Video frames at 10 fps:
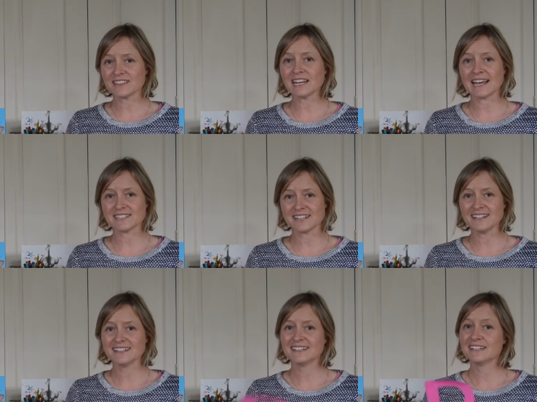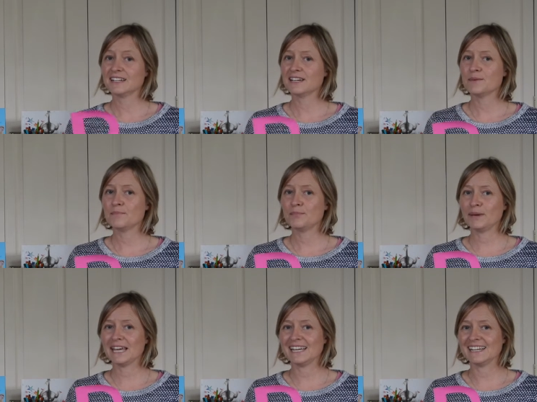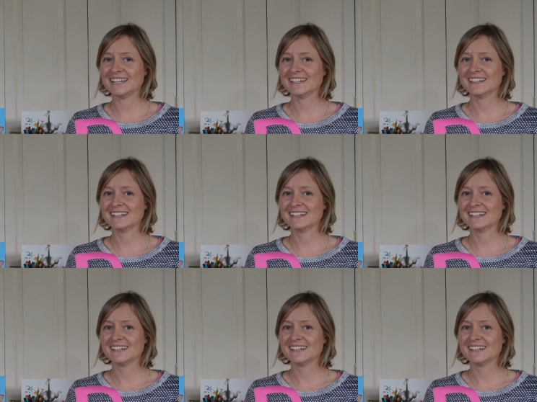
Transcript: the letter P.